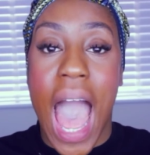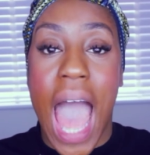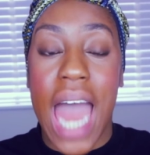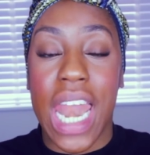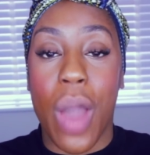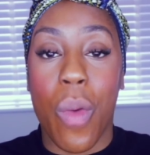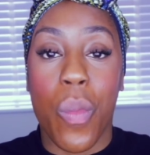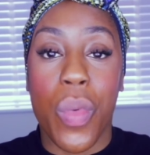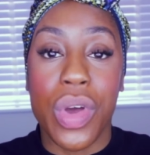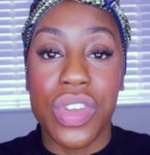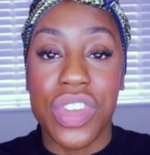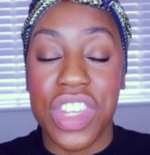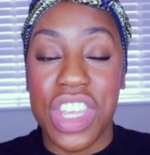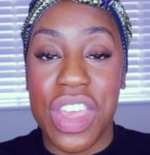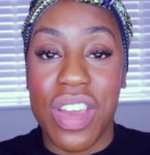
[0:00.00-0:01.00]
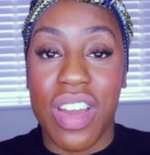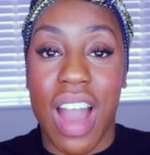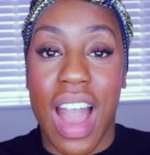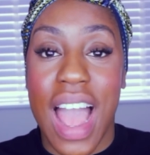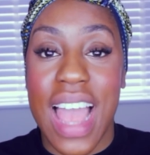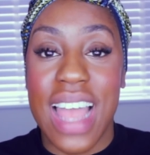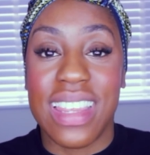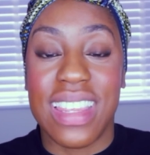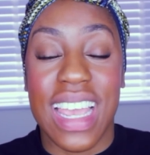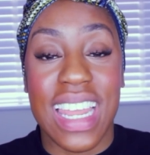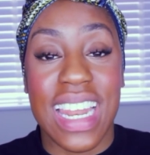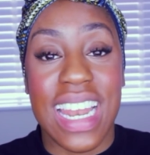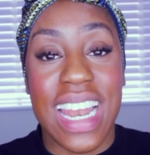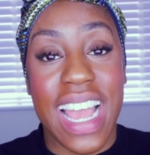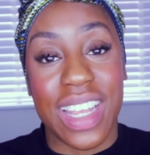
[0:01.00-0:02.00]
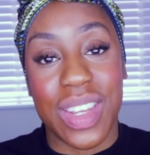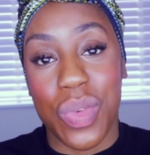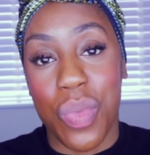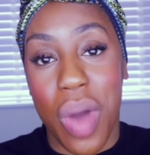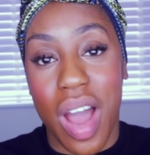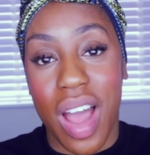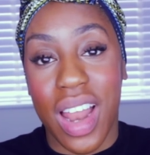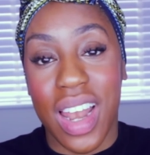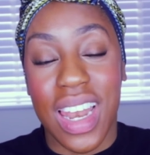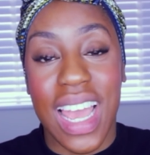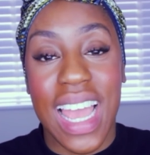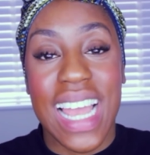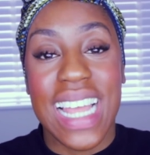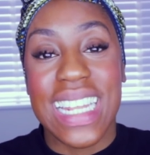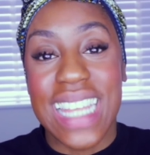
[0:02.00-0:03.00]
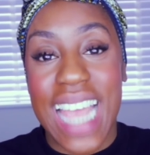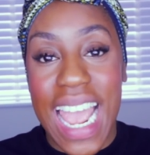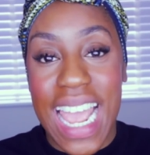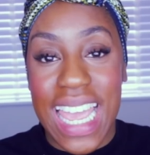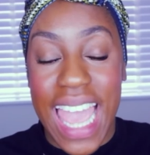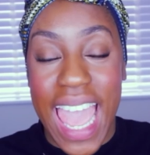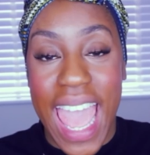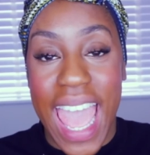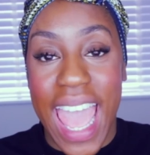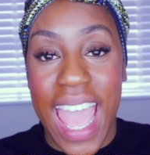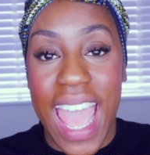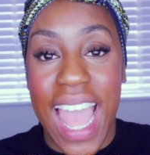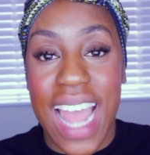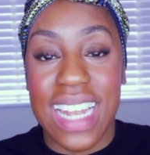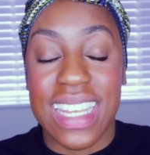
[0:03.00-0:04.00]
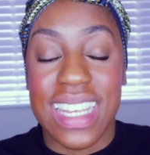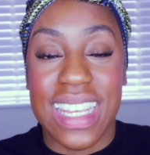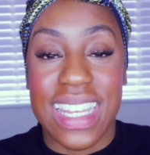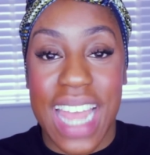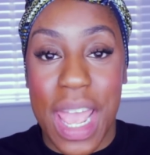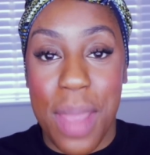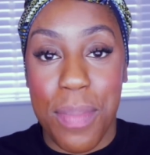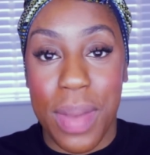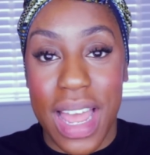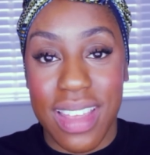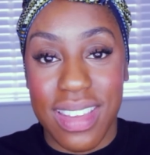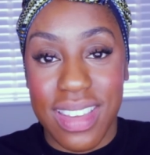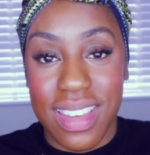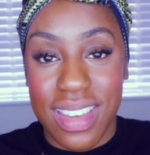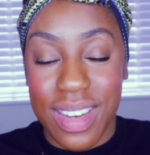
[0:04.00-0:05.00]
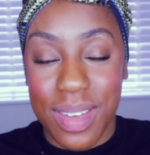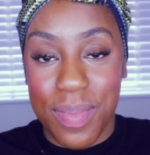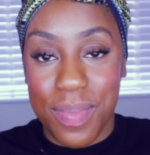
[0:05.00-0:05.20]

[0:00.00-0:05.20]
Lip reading: And I will see you guys in the next one. Take care and stay blessed.